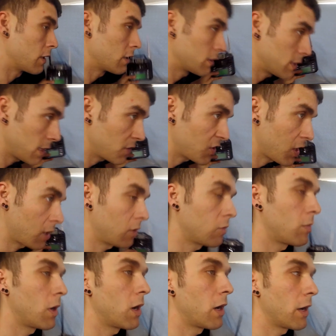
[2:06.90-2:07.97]
10-channel
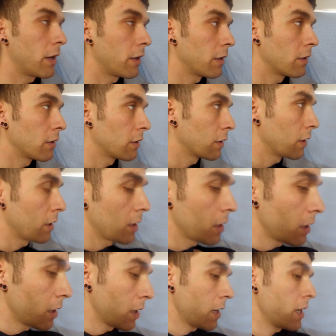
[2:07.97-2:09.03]
mod,
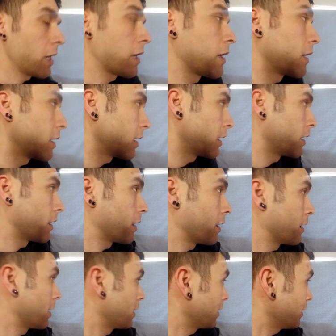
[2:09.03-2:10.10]
and
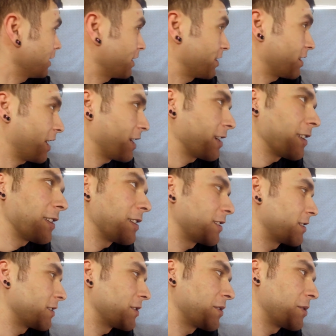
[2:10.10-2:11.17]
I kind of
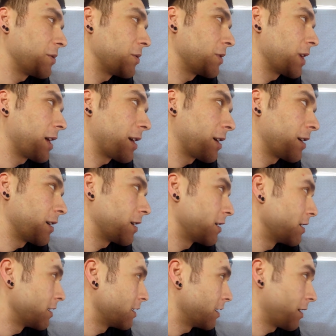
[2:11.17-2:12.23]
listened to that
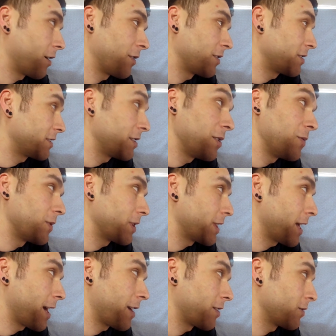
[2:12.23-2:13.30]
RC with
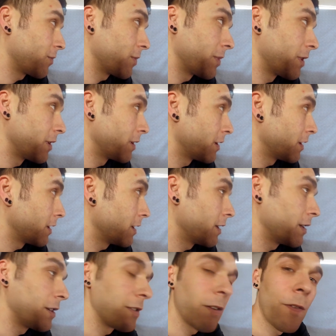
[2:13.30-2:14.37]
Adam, and
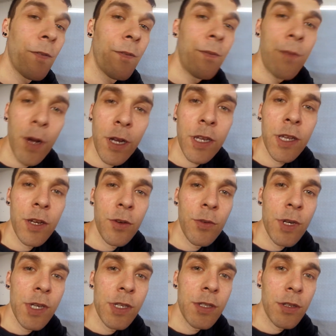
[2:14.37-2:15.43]
he's a fucking
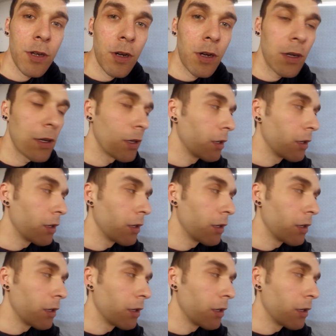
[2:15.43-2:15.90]
retard.